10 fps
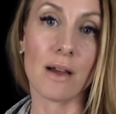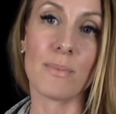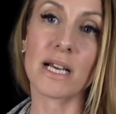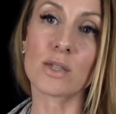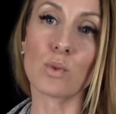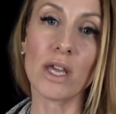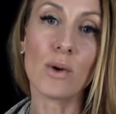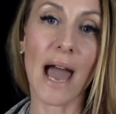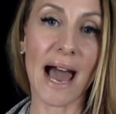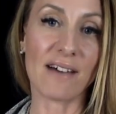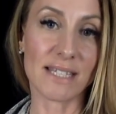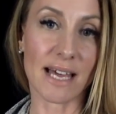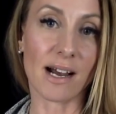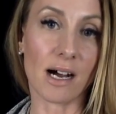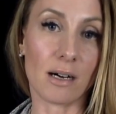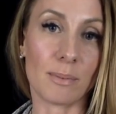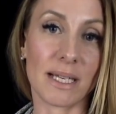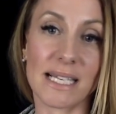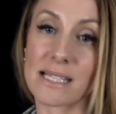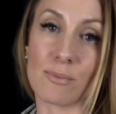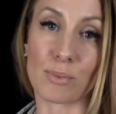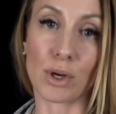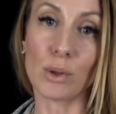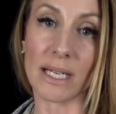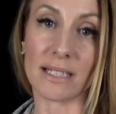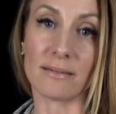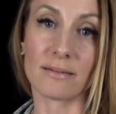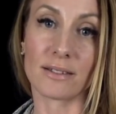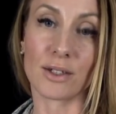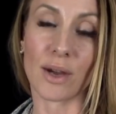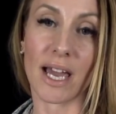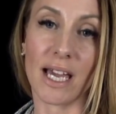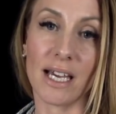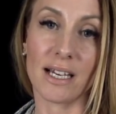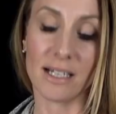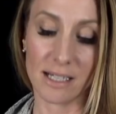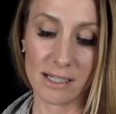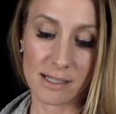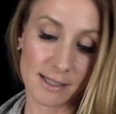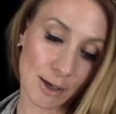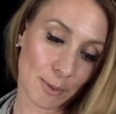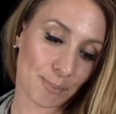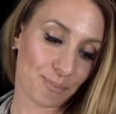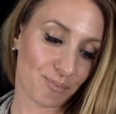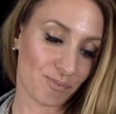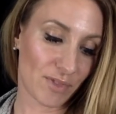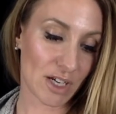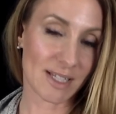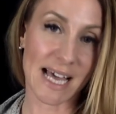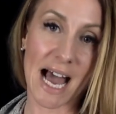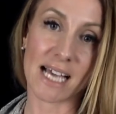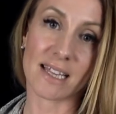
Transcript: Because what you have set up isn't broken Okay. So there's that.